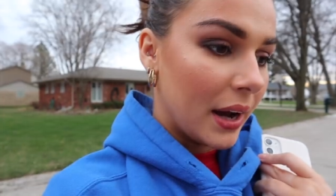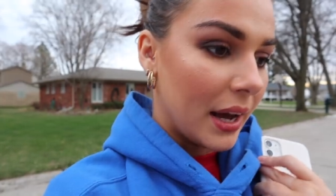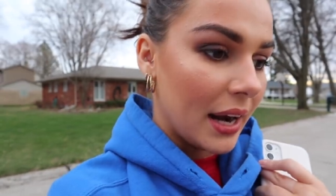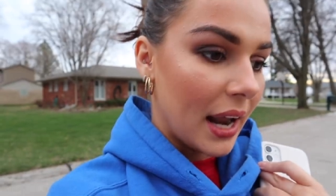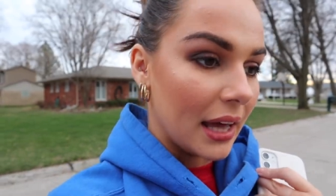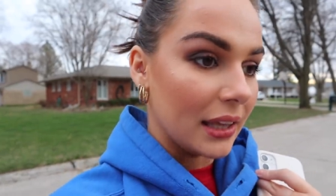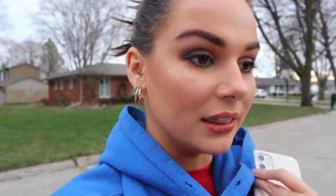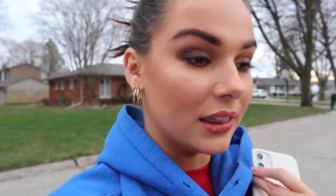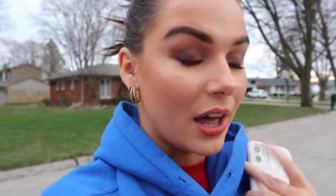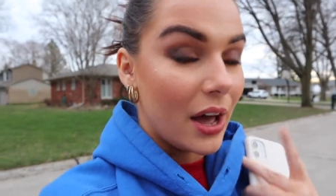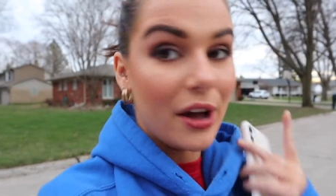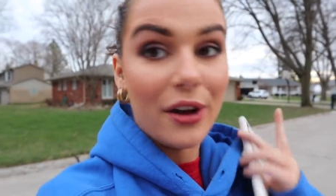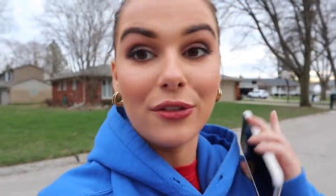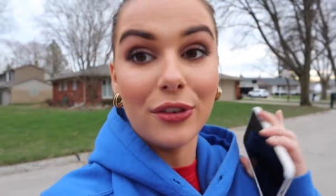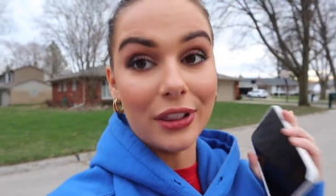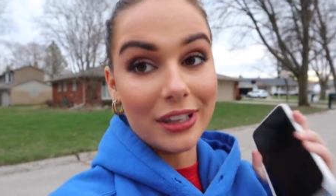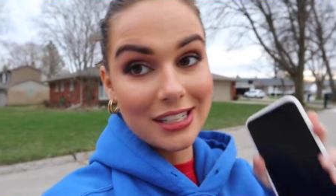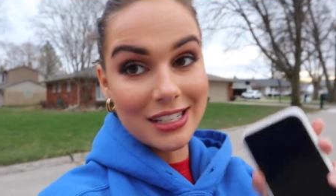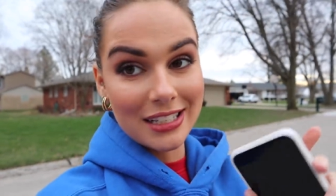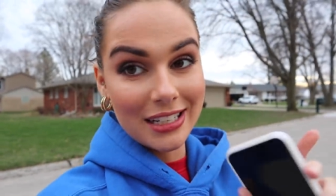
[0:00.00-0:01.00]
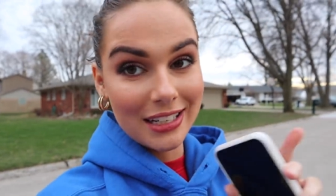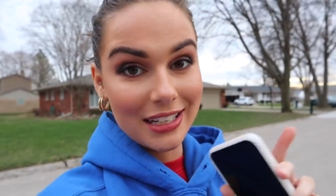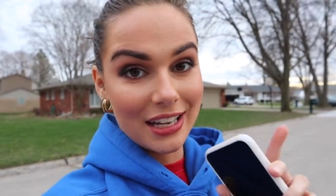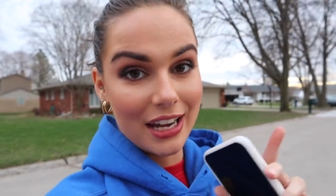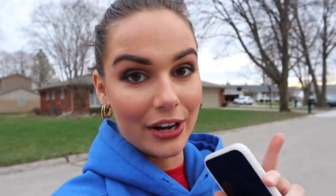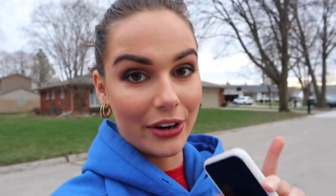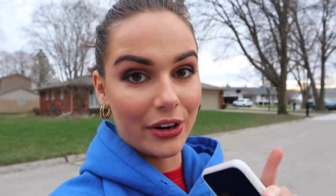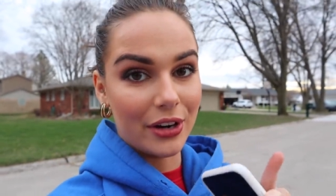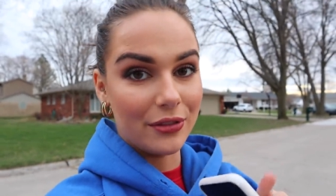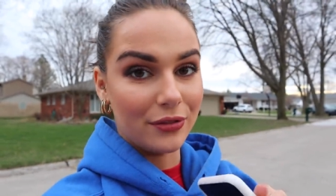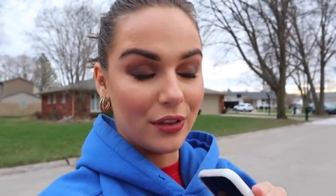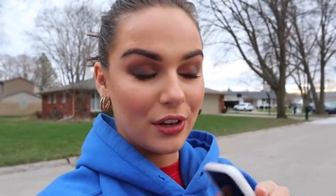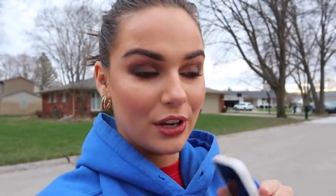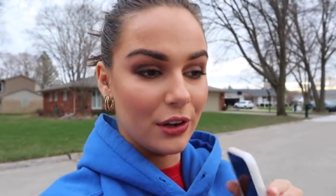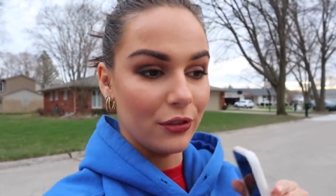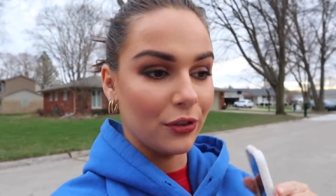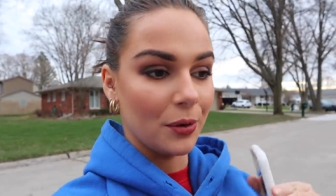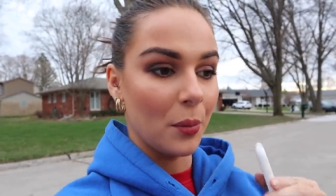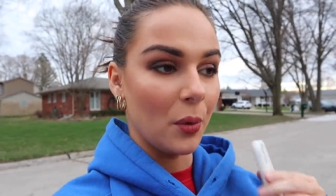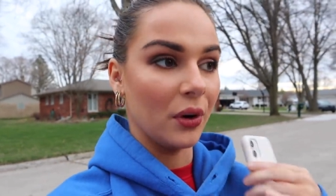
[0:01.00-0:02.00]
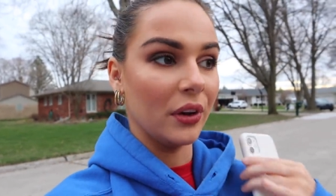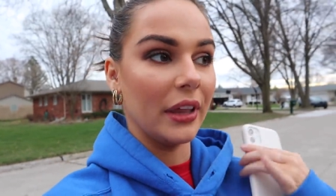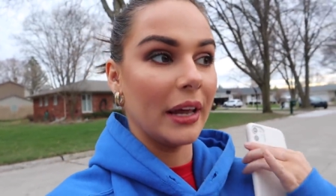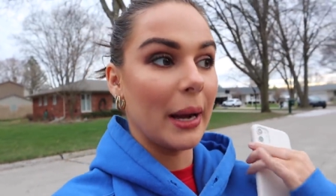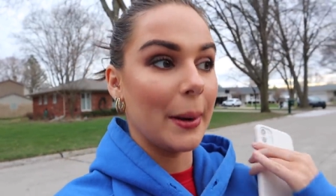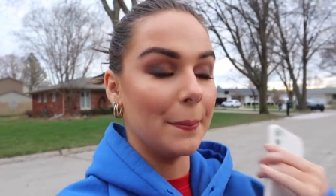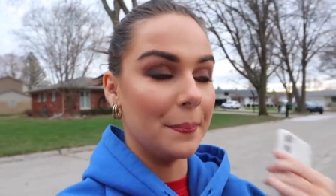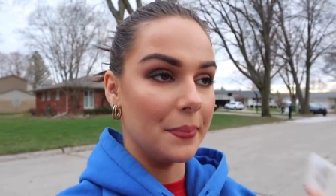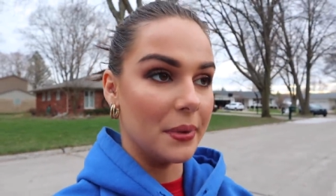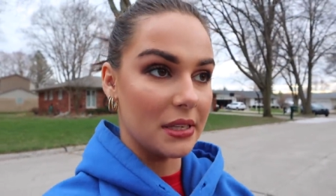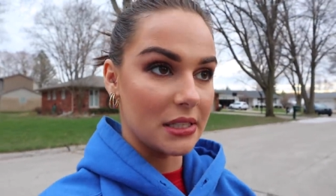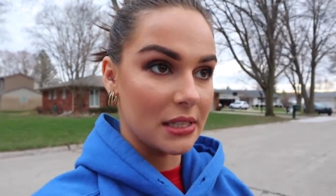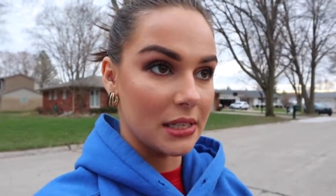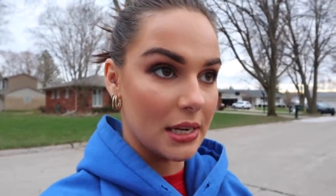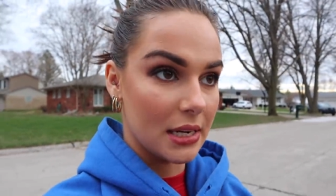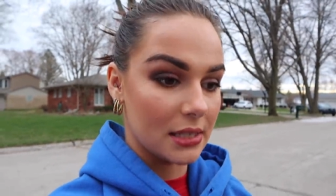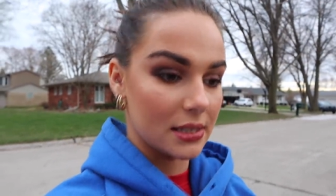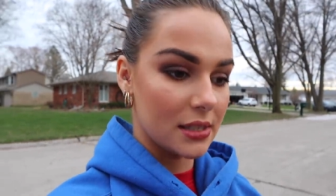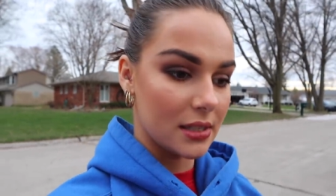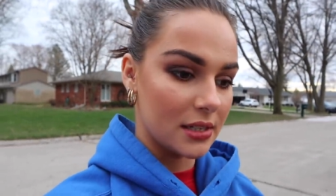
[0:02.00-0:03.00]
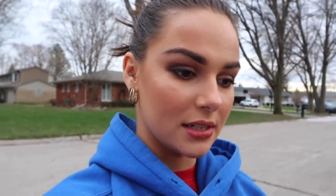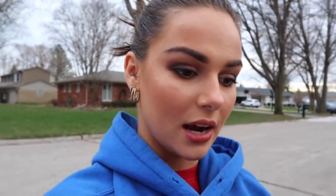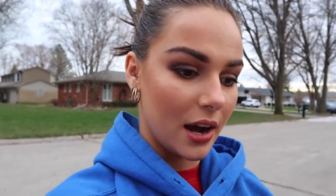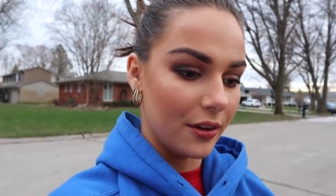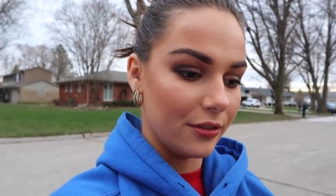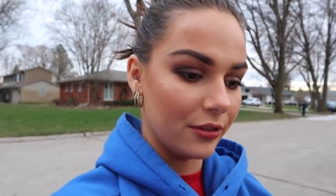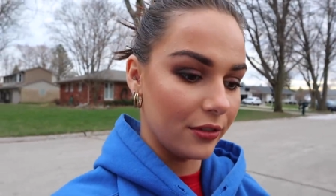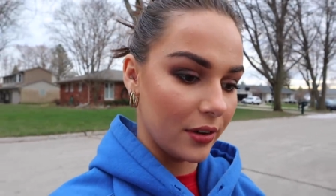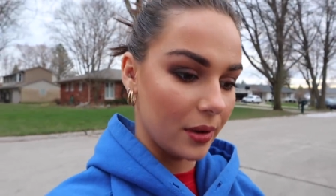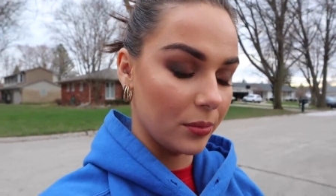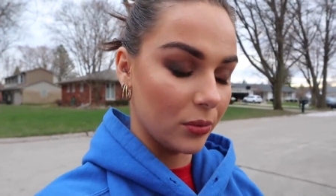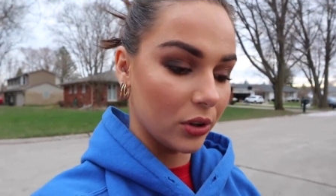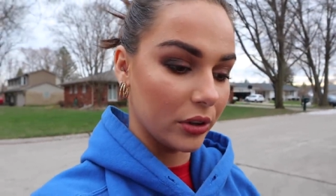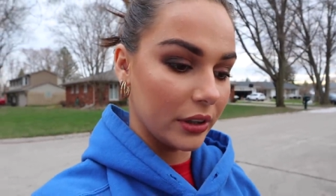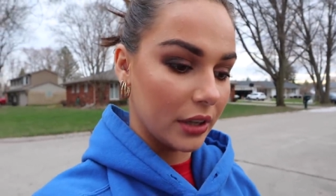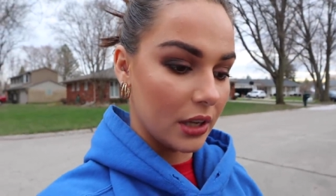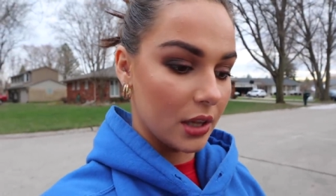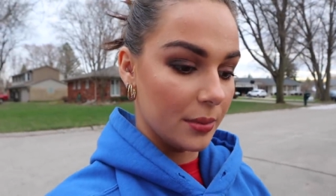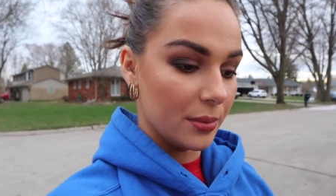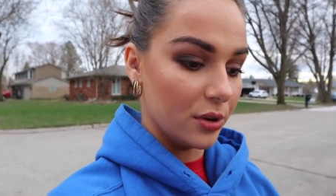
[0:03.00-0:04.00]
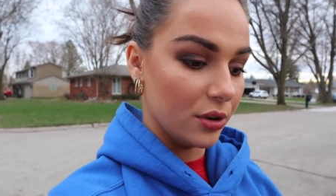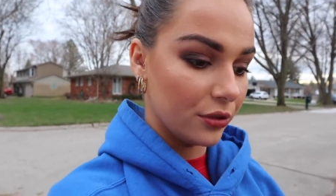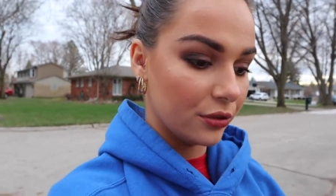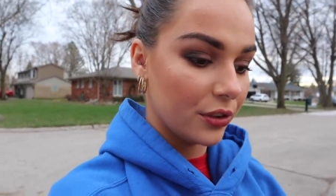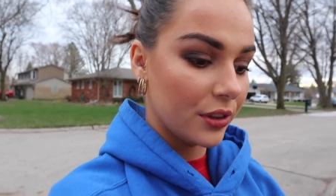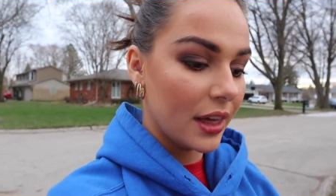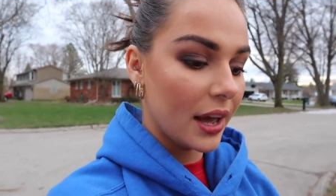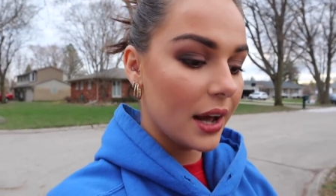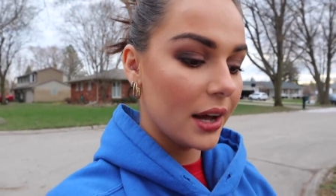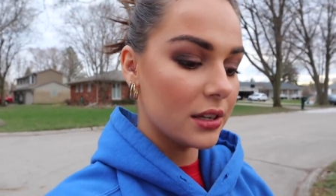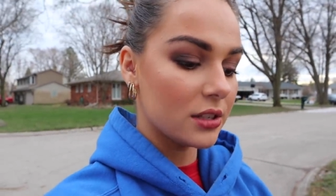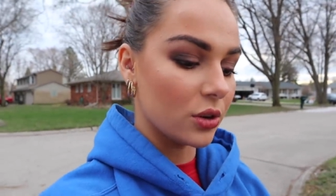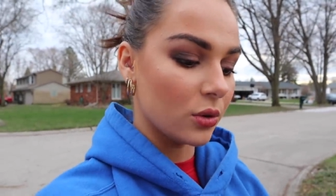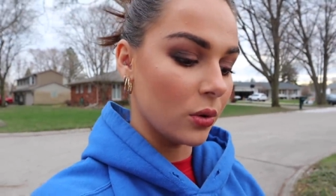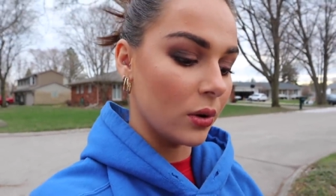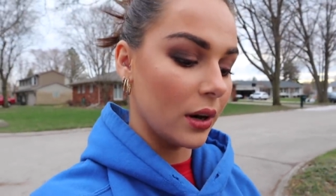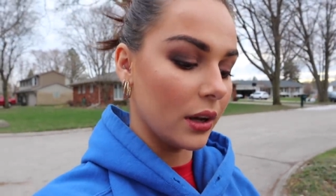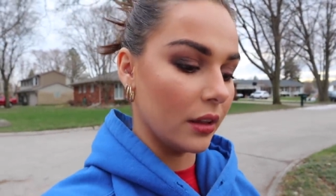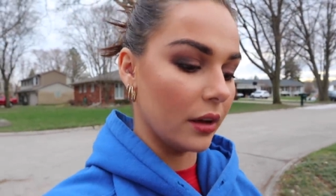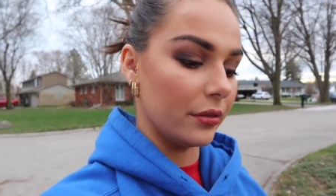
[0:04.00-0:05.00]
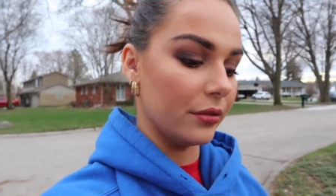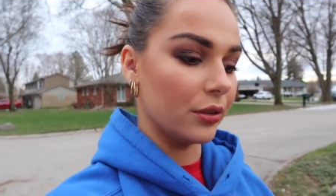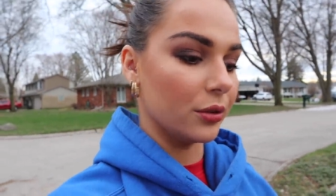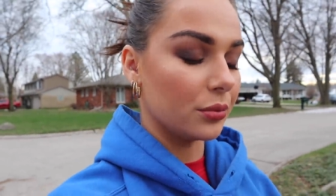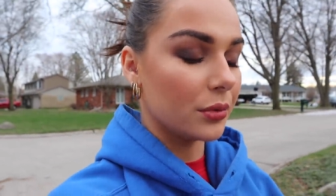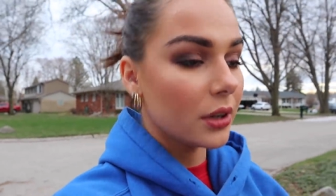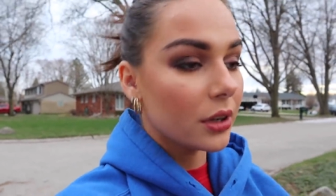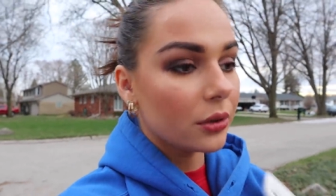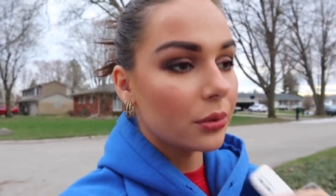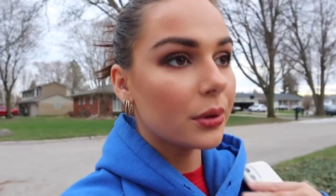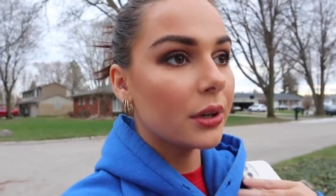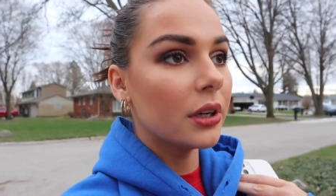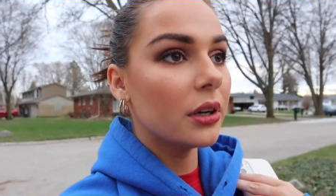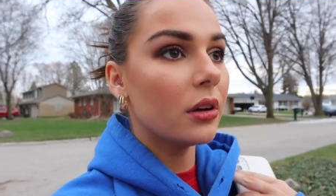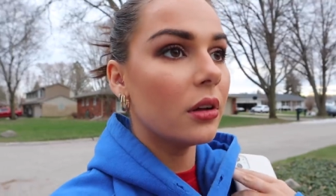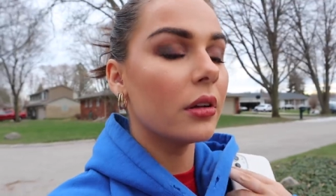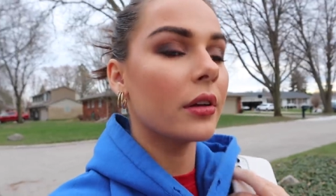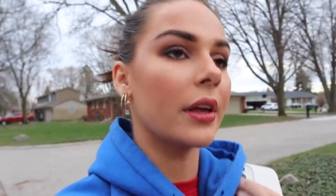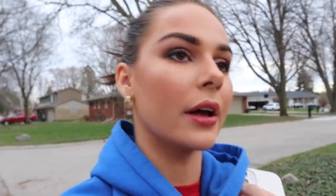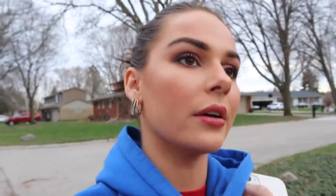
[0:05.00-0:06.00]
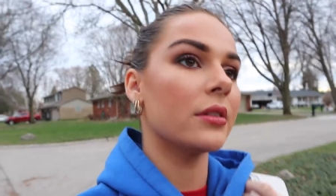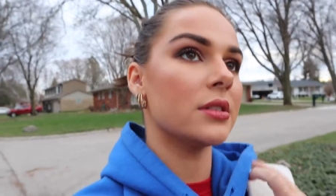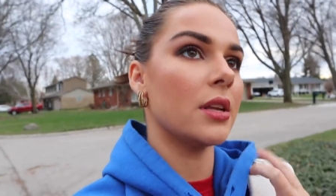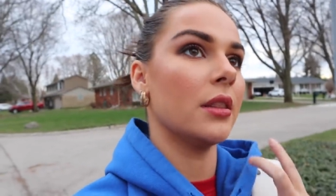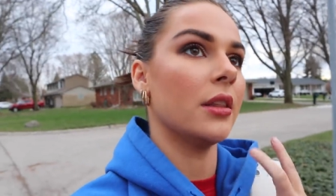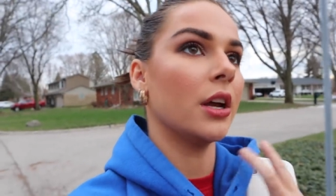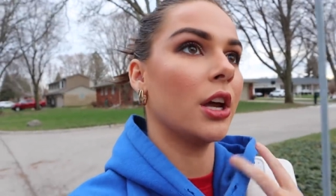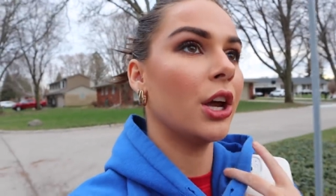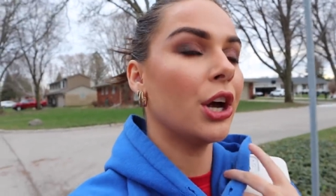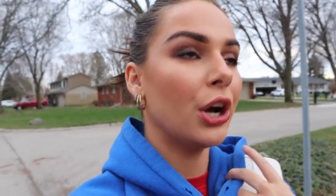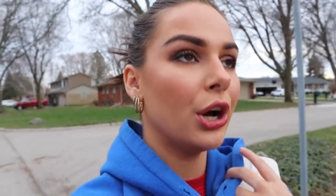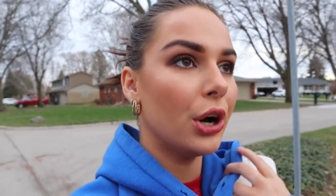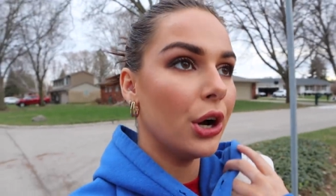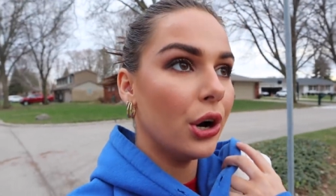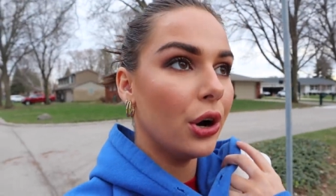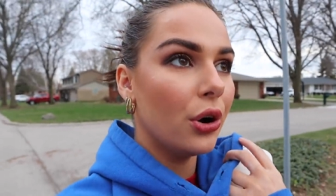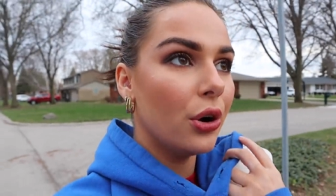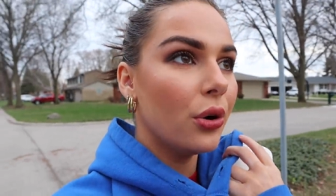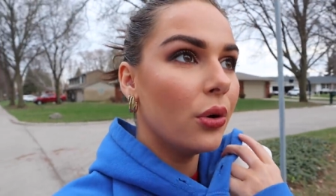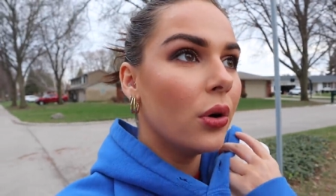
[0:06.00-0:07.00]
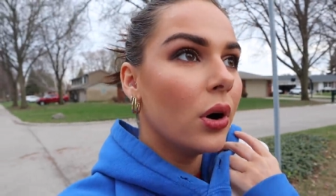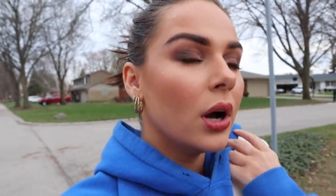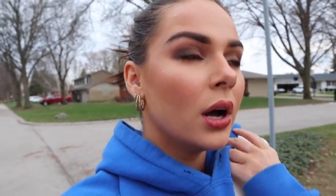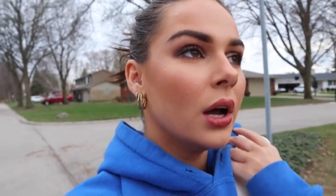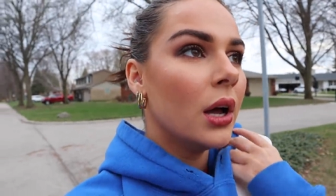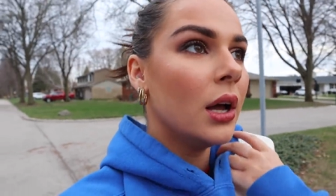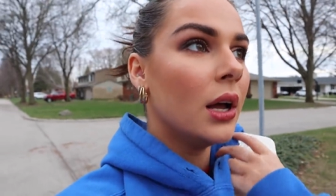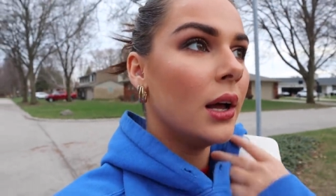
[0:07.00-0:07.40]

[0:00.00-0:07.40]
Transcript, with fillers: But I love listening to Gary Vee for more like business stuff if I'm really in the mood for that, or I love the Real Real, Gals on the Go,